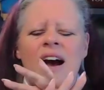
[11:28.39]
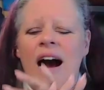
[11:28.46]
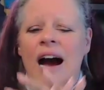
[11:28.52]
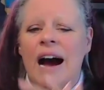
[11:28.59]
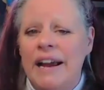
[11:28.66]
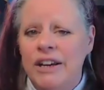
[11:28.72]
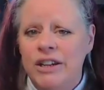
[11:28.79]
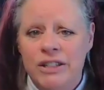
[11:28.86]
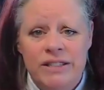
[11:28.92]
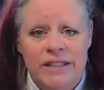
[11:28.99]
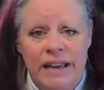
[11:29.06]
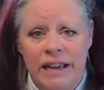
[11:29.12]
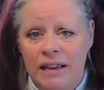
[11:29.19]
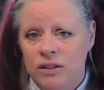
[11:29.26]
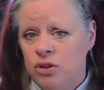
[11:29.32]
I could
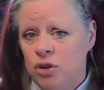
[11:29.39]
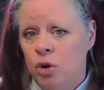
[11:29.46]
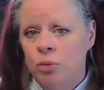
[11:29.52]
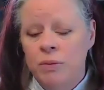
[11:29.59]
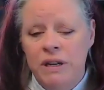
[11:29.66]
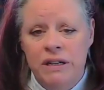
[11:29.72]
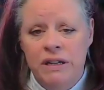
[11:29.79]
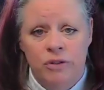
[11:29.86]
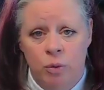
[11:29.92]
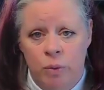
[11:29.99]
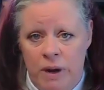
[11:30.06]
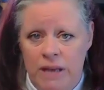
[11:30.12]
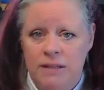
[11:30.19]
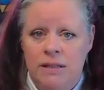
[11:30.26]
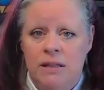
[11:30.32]
say so many different
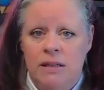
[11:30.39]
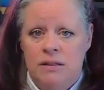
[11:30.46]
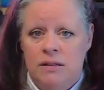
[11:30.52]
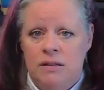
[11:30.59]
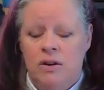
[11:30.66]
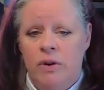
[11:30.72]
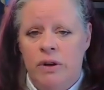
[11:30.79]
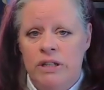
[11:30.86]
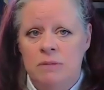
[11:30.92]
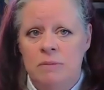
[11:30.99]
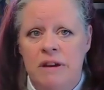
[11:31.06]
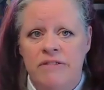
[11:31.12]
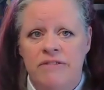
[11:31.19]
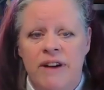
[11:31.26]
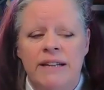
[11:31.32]
ways that this is going to
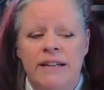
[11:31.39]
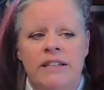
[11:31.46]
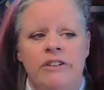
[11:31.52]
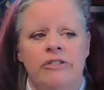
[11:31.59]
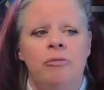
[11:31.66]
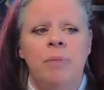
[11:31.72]
be effective,